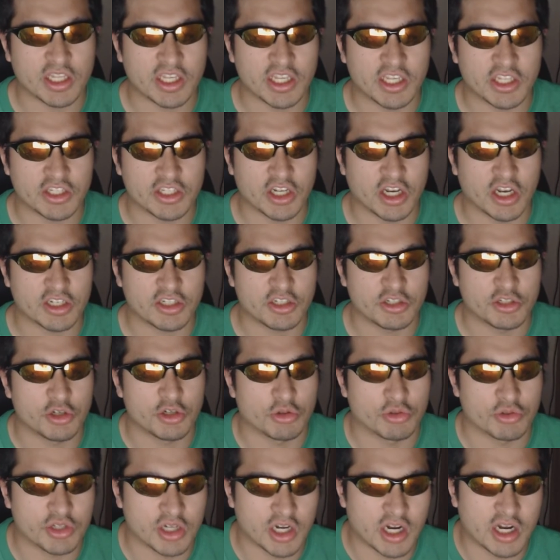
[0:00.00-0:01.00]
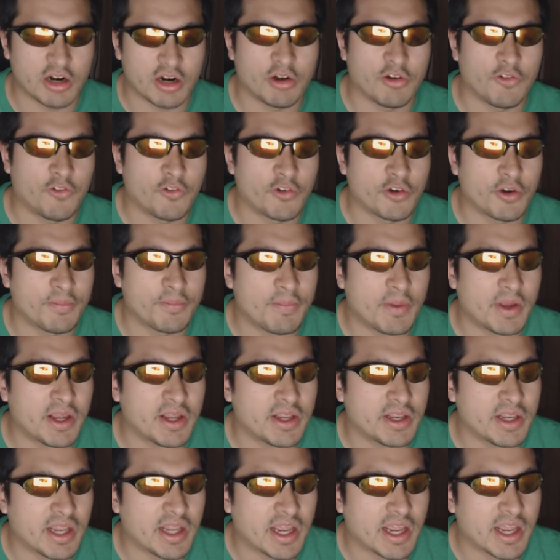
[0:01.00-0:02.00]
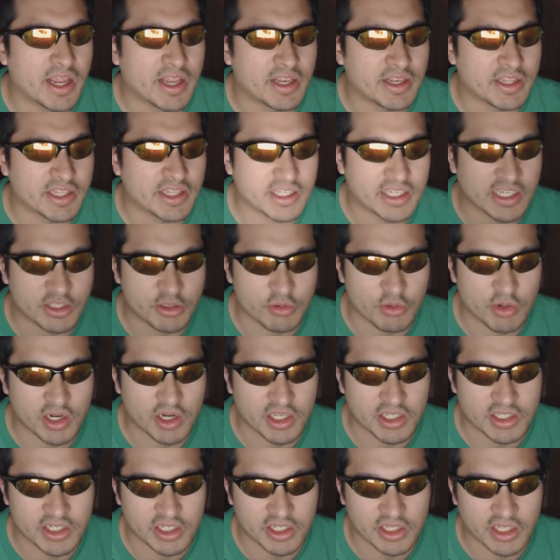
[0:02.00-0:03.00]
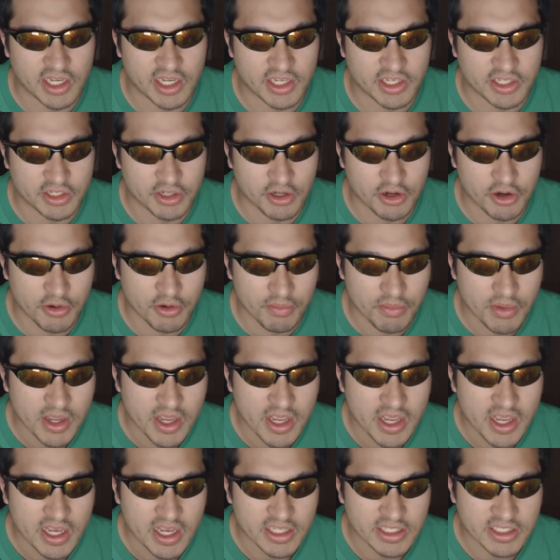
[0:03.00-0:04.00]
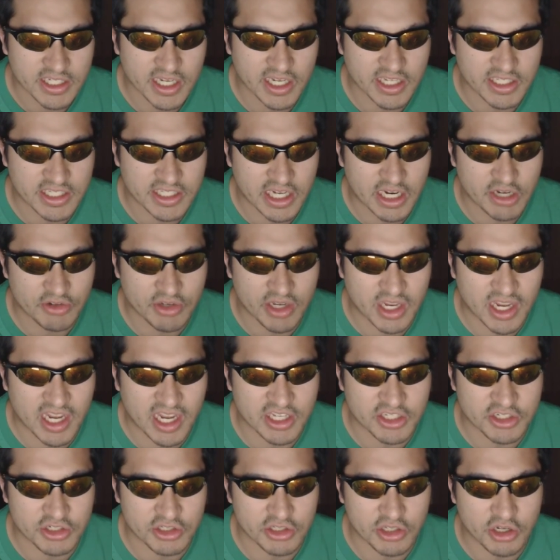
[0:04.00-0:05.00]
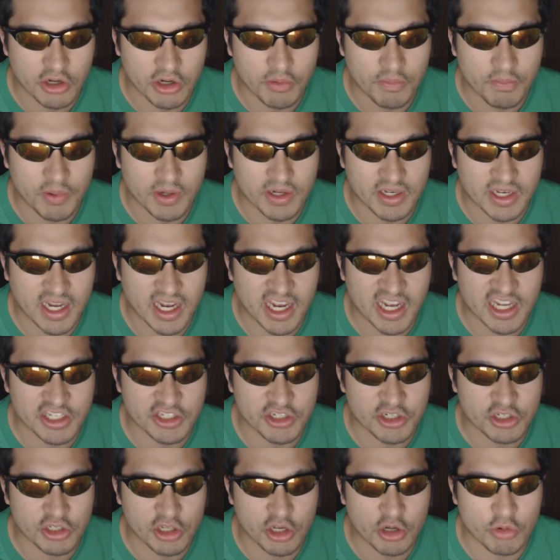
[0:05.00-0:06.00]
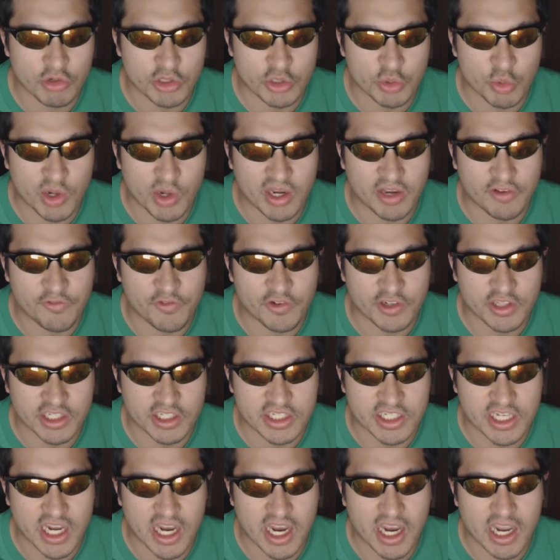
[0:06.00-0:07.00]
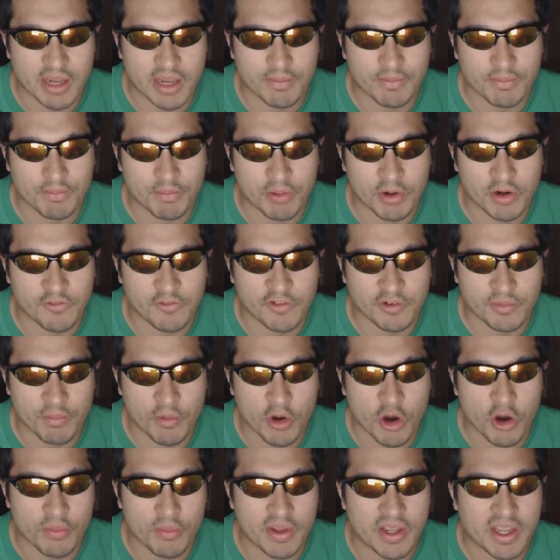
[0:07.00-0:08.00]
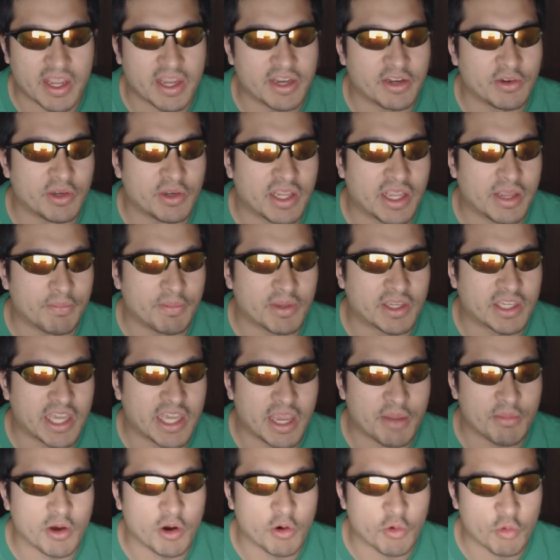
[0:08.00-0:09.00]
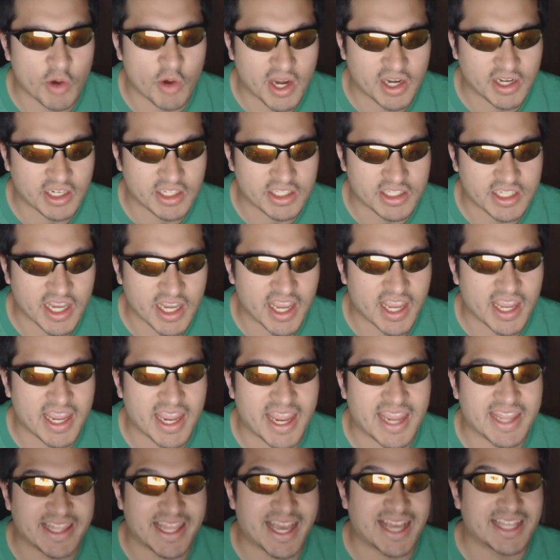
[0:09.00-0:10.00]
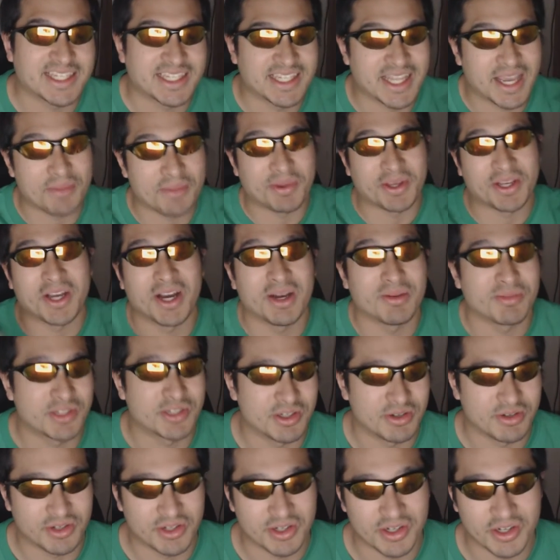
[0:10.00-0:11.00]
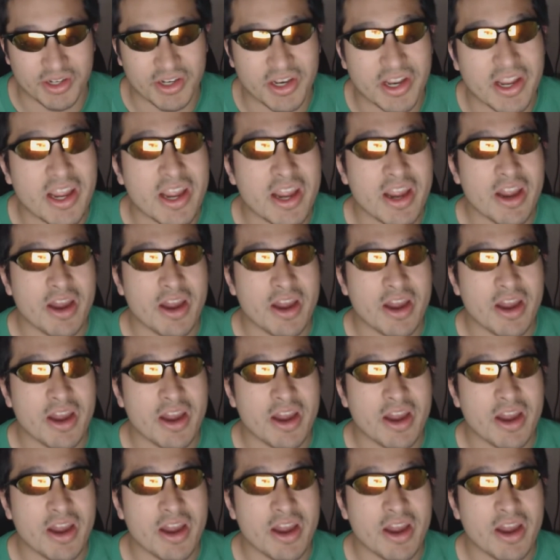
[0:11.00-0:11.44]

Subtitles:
it that he talks to Jotaro for a bit and he gets ready to, like, take down Angelo. But Angelo was waiting for the time, perfect moment, and it became a rainy day and that did not become so good.